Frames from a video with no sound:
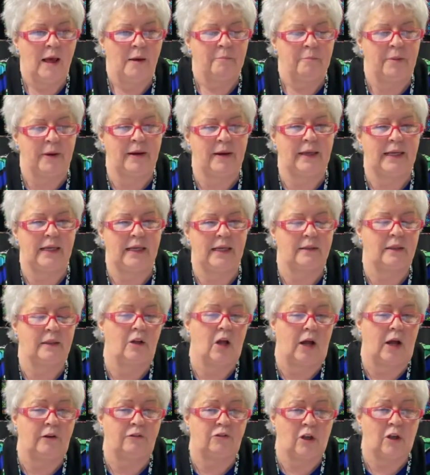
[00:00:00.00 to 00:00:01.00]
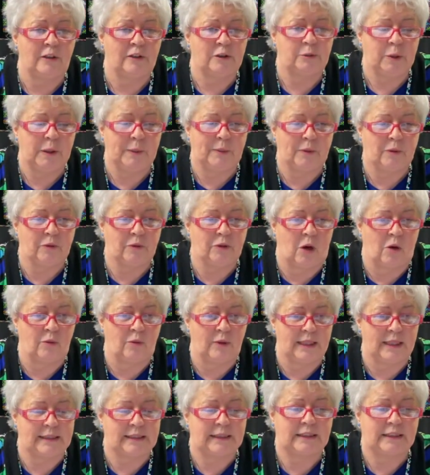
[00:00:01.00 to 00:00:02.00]
but a lot of times people don't
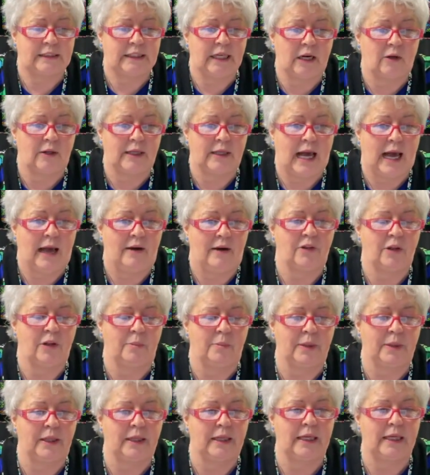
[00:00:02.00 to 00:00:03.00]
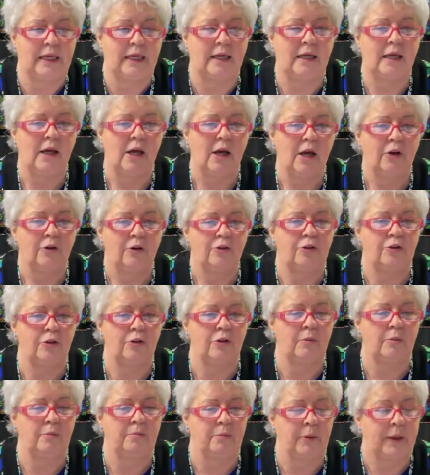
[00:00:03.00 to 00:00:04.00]
necessarily have the ability
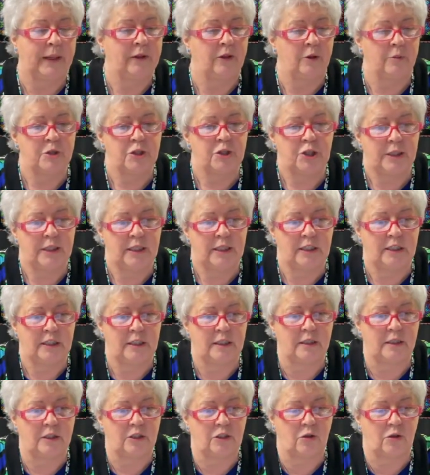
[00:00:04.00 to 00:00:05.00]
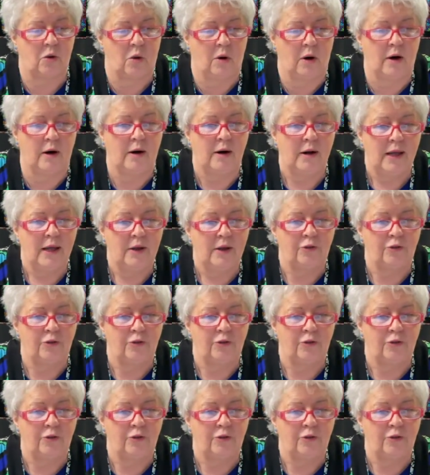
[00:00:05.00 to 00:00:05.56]
to bring the machine into the store.